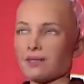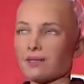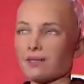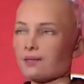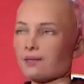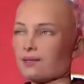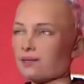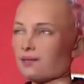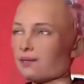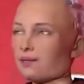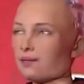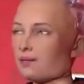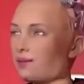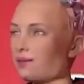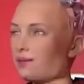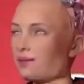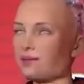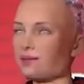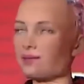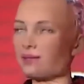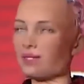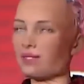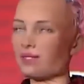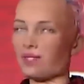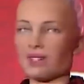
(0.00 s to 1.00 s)
we have
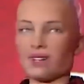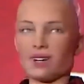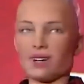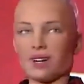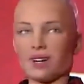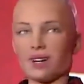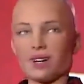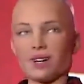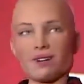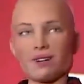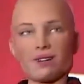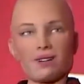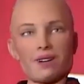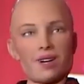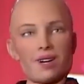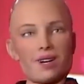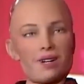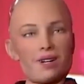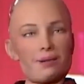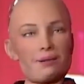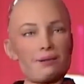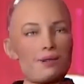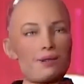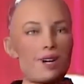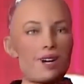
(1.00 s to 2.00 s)
Sophia, who looks
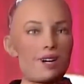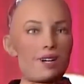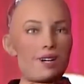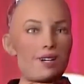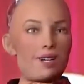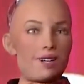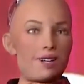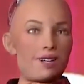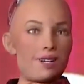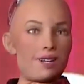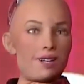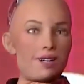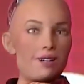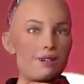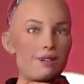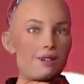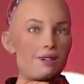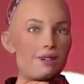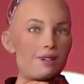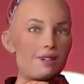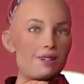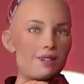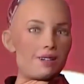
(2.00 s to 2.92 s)
so lifelike but